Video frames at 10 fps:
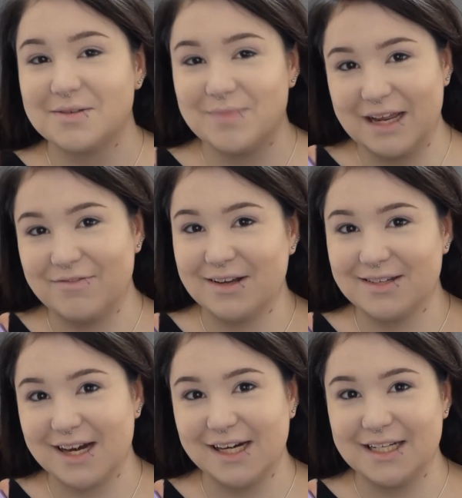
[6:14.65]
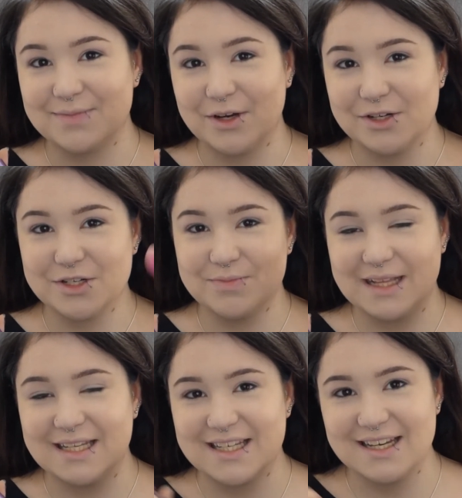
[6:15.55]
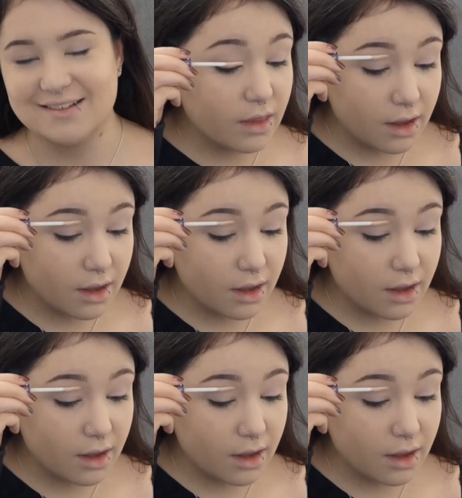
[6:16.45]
mini Real Technique sponge to blend this in.